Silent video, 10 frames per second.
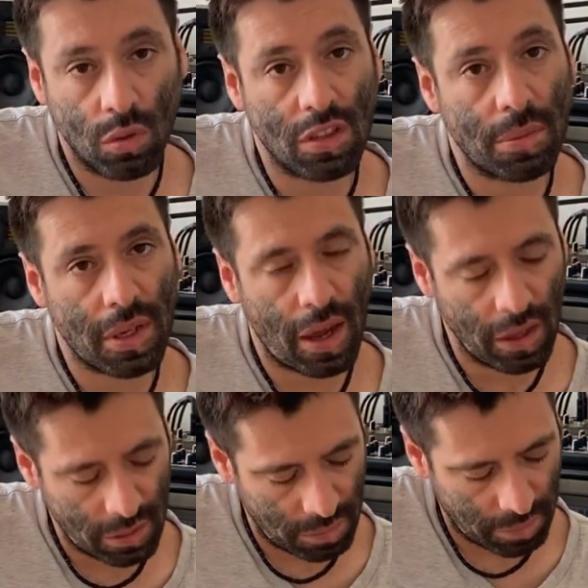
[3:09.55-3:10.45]
steps
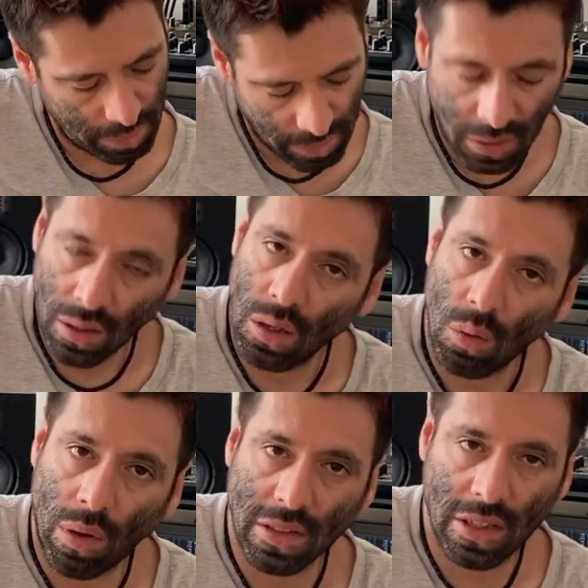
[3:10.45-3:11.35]
ahead,
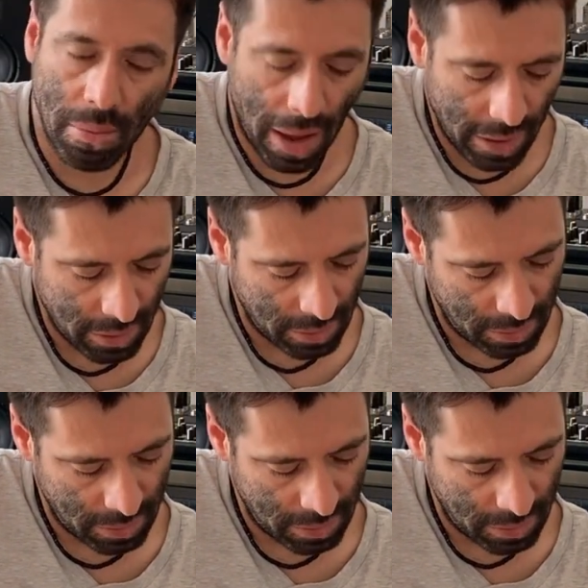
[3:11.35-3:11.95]
1 step back.